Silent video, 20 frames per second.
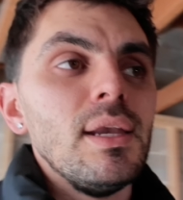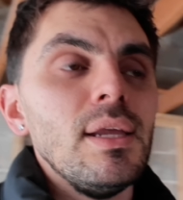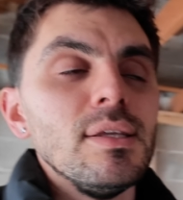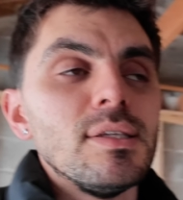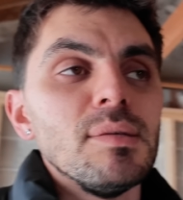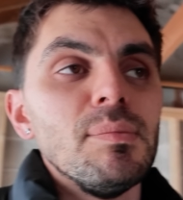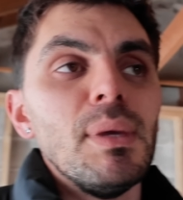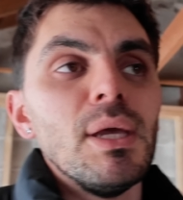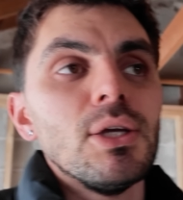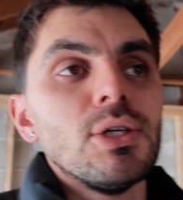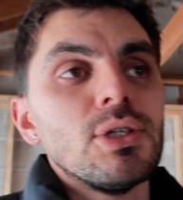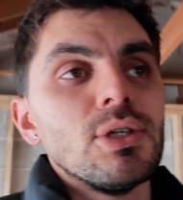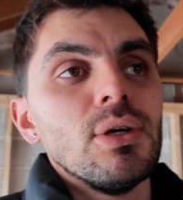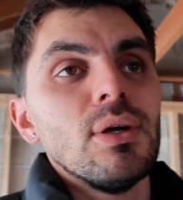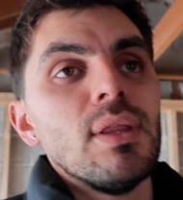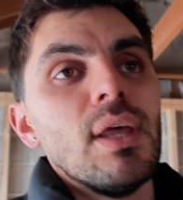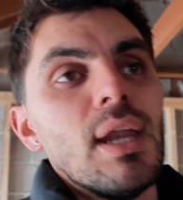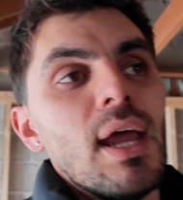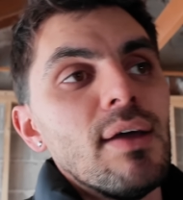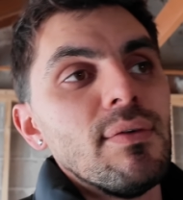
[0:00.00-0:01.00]
I need to make
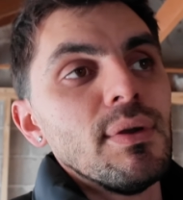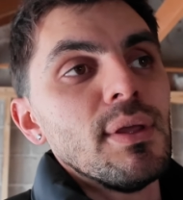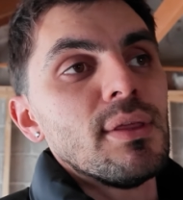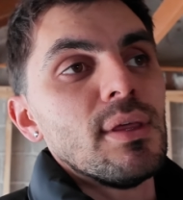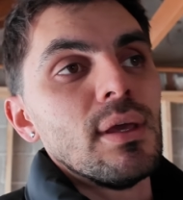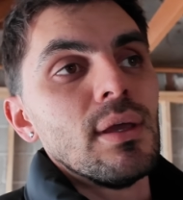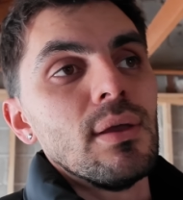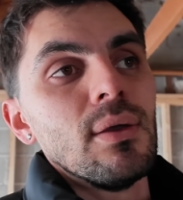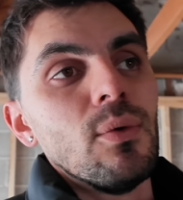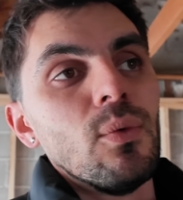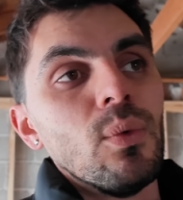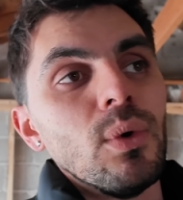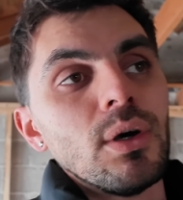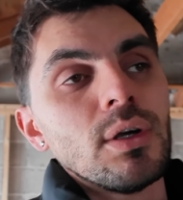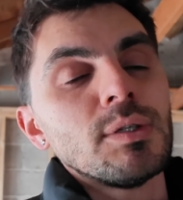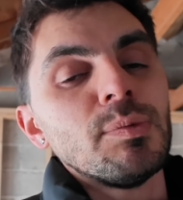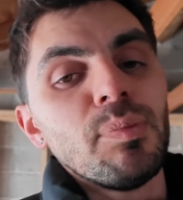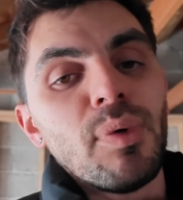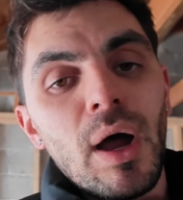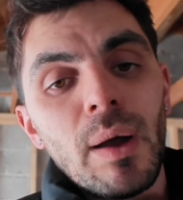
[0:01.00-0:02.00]
sure that everything
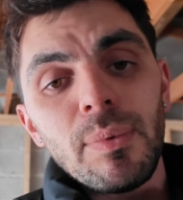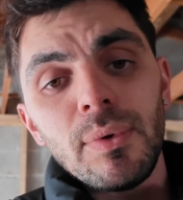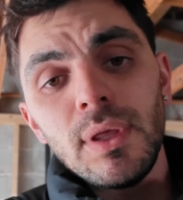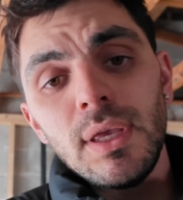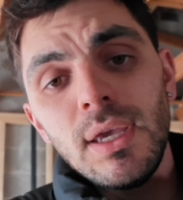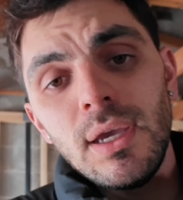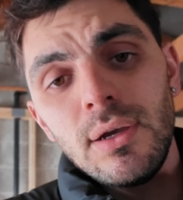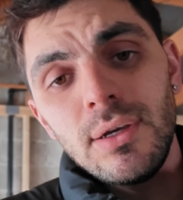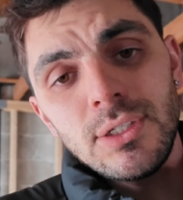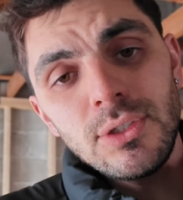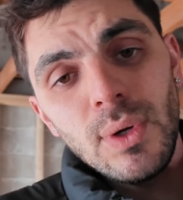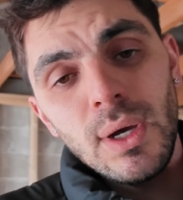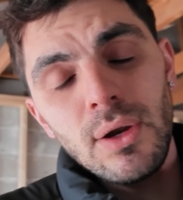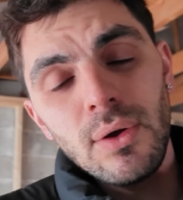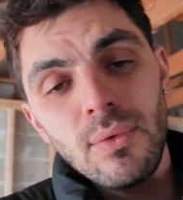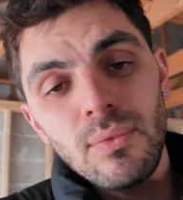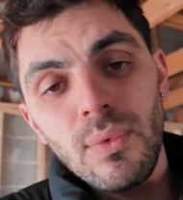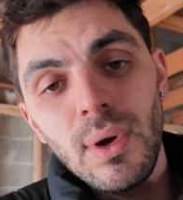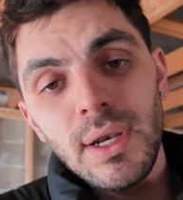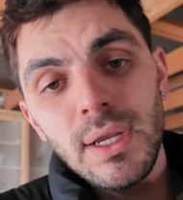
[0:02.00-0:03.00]
works properly here so I
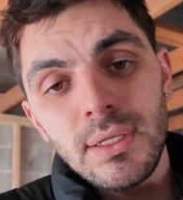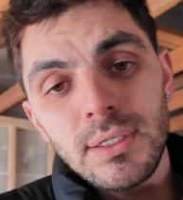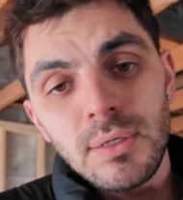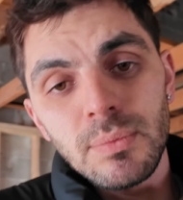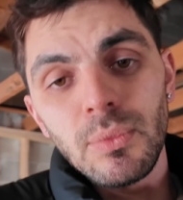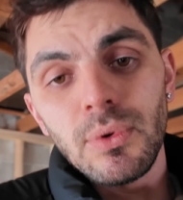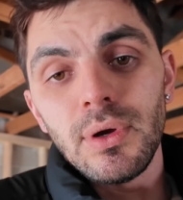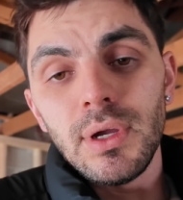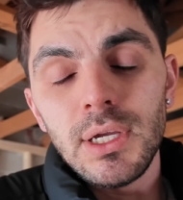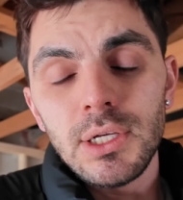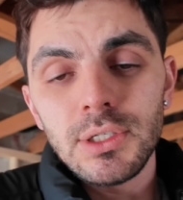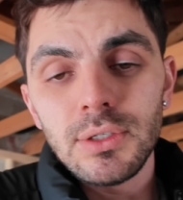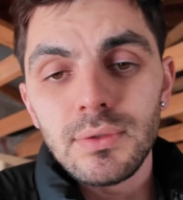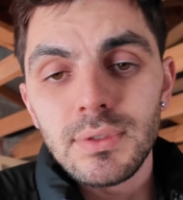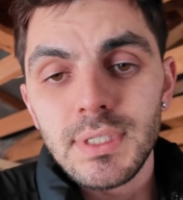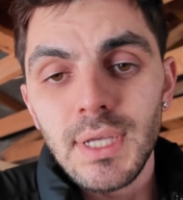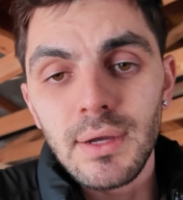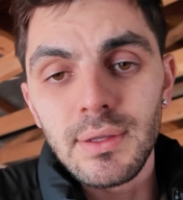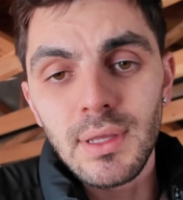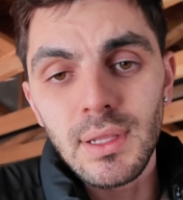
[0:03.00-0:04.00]
don't run into more issues
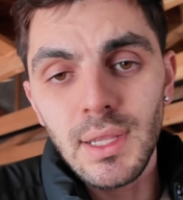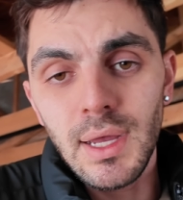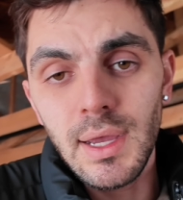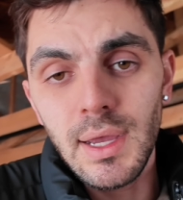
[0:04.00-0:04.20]
down the